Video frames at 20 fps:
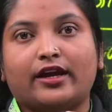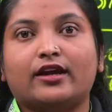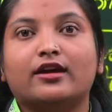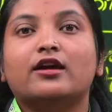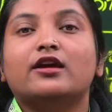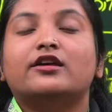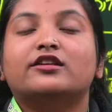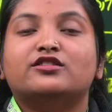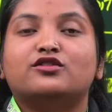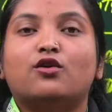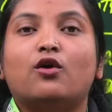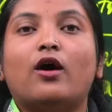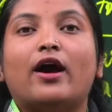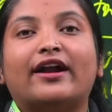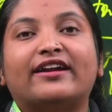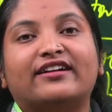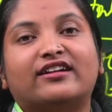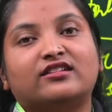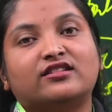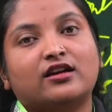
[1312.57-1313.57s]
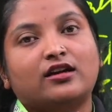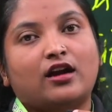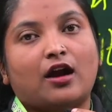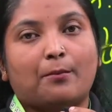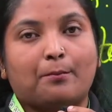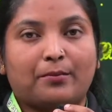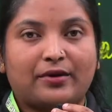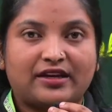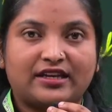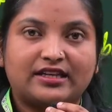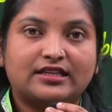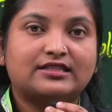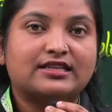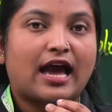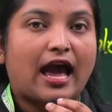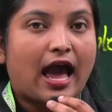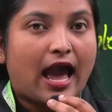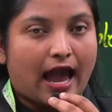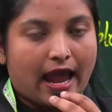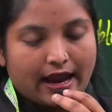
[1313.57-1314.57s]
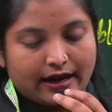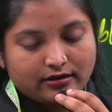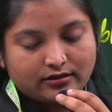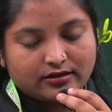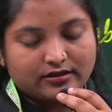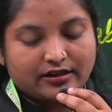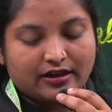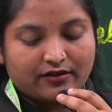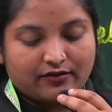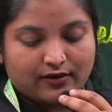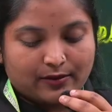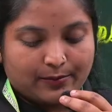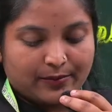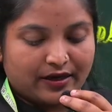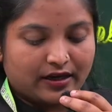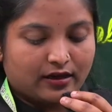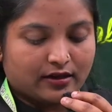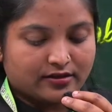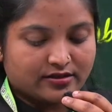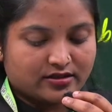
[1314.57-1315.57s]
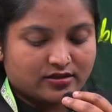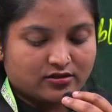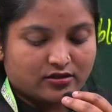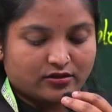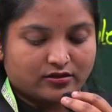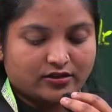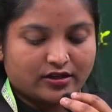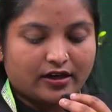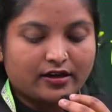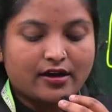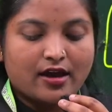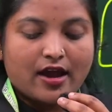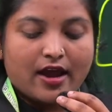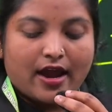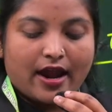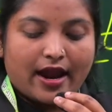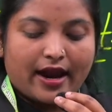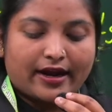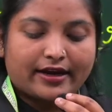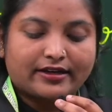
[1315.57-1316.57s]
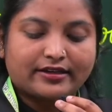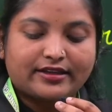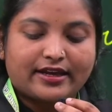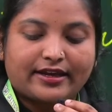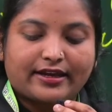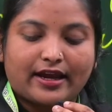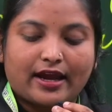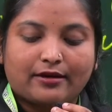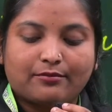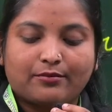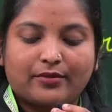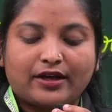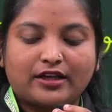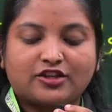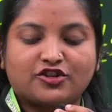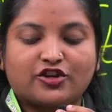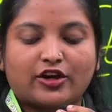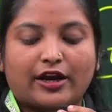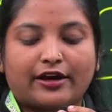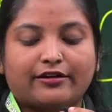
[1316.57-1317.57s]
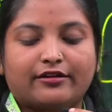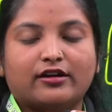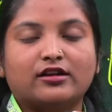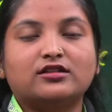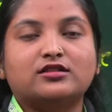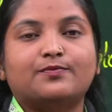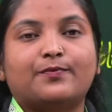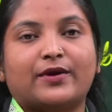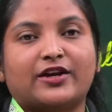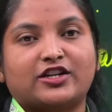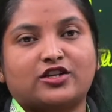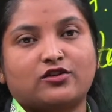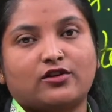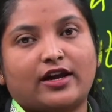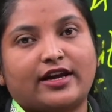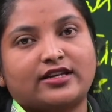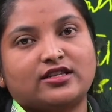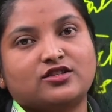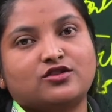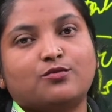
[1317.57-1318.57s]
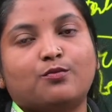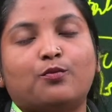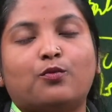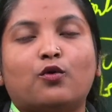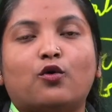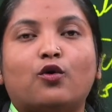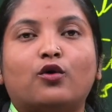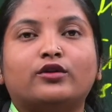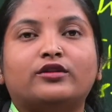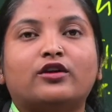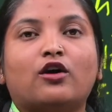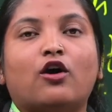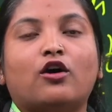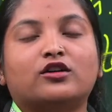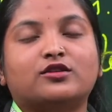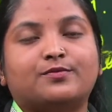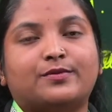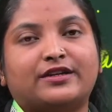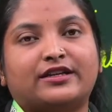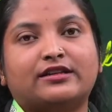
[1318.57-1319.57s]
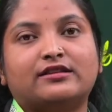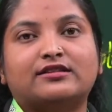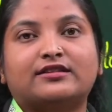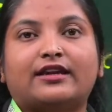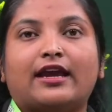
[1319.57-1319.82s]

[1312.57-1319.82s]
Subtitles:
so under the Companies Act they will be constructed, and they can be general, specialized, both hospitals can